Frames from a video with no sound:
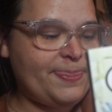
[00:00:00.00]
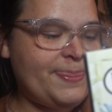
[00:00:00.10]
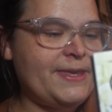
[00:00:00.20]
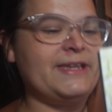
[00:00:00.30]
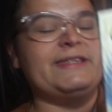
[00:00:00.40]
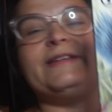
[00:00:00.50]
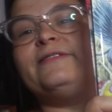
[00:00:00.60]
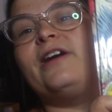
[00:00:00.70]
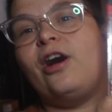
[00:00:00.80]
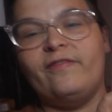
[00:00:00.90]
these
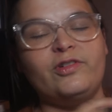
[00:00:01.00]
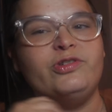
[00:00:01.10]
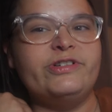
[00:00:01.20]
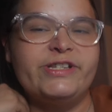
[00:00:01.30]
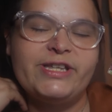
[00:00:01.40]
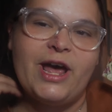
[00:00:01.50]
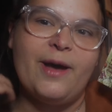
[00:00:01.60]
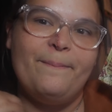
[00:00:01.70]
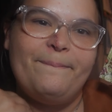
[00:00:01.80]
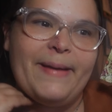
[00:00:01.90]
novels
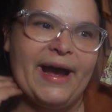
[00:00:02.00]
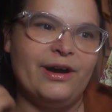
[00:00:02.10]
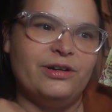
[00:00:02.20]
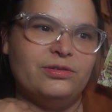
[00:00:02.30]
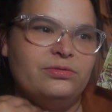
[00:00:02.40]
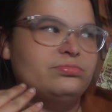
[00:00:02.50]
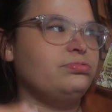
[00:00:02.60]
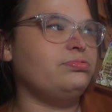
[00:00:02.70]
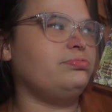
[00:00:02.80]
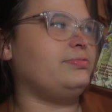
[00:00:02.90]
about,
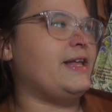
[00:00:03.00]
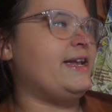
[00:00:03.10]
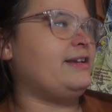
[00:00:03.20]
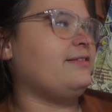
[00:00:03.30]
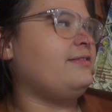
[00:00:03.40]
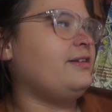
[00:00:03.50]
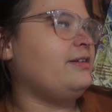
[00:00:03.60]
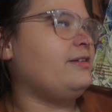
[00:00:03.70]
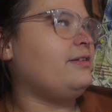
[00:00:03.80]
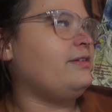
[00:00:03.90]
like,
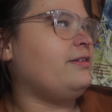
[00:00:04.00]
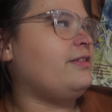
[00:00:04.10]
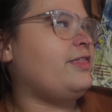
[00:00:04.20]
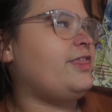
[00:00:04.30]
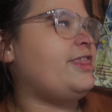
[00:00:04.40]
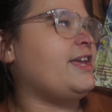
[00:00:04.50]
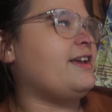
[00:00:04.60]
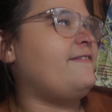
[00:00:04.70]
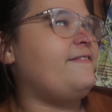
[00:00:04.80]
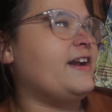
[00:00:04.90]

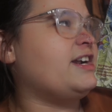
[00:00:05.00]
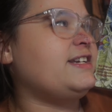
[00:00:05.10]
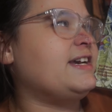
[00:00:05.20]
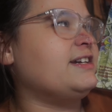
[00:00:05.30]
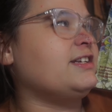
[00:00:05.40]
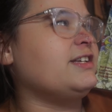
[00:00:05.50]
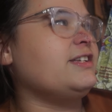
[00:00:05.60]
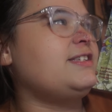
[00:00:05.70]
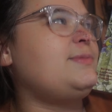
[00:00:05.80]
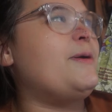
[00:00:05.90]
think fairy
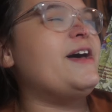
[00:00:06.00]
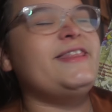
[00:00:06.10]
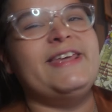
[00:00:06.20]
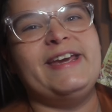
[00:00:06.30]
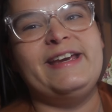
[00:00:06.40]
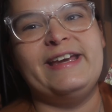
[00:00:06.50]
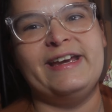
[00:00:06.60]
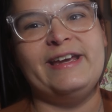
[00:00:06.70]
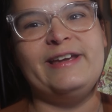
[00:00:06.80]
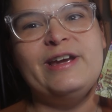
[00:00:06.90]
tales, but they
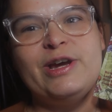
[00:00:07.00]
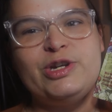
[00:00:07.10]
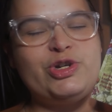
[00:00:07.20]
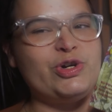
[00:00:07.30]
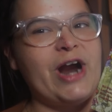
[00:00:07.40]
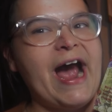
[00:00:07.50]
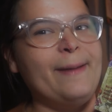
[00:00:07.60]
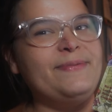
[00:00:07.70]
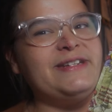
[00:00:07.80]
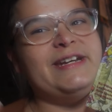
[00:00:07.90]
get
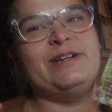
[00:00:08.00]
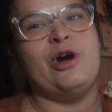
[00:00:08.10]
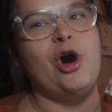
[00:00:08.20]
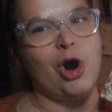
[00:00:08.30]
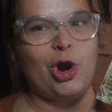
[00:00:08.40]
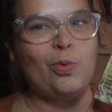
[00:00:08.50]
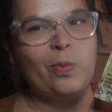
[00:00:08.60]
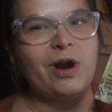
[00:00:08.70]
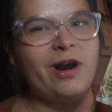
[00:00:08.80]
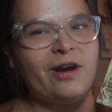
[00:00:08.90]
trapped in our
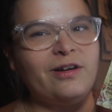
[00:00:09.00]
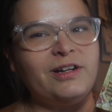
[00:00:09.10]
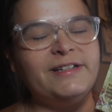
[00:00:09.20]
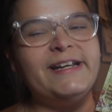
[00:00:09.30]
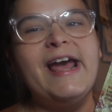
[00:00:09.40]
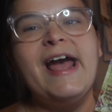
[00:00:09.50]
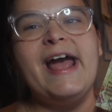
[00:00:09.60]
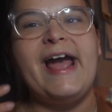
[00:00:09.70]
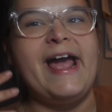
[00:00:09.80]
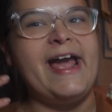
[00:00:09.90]
world,
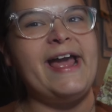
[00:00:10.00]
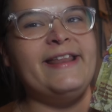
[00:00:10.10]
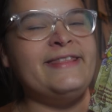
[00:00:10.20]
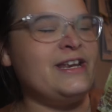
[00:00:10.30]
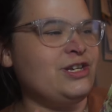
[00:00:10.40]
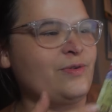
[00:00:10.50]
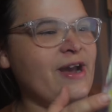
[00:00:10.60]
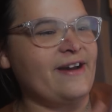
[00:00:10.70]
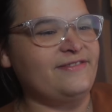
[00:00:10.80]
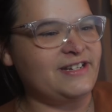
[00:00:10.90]
and then you
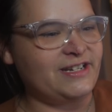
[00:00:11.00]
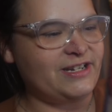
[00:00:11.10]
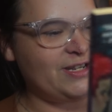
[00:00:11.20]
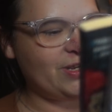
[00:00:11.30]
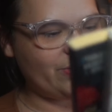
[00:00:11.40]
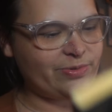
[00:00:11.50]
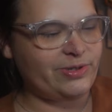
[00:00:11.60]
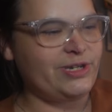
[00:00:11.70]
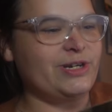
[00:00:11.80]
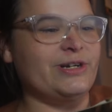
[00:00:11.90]
have to
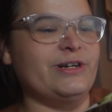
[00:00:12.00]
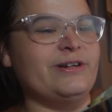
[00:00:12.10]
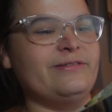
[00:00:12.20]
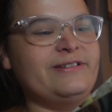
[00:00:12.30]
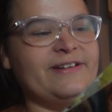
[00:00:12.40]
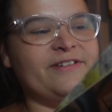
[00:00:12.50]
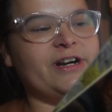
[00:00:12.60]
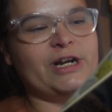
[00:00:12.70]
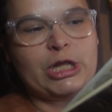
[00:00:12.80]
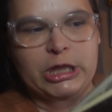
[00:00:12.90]
use your
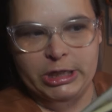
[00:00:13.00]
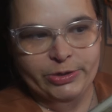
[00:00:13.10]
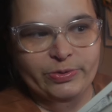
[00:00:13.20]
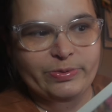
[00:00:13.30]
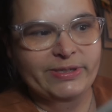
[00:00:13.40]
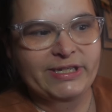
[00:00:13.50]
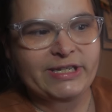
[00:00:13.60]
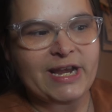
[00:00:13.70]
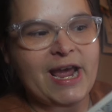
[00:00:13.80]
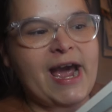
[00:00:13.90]
different
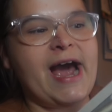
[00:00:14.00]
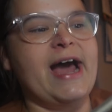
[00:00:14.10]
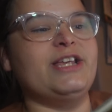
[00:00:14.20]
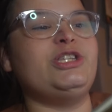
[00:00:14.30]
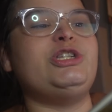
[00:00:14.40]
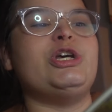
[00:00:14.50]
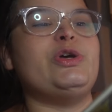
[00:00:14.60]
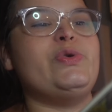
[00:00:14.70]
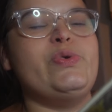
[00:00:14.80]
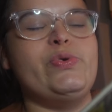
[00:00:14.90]
clues as to
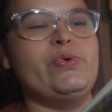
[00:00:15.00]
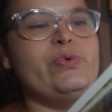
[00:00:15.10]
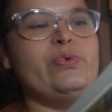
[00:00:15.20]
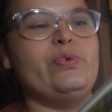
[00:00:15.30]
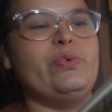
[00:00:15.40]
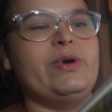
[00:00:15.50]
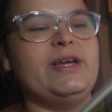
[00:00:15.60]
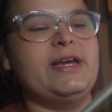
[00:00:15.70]
who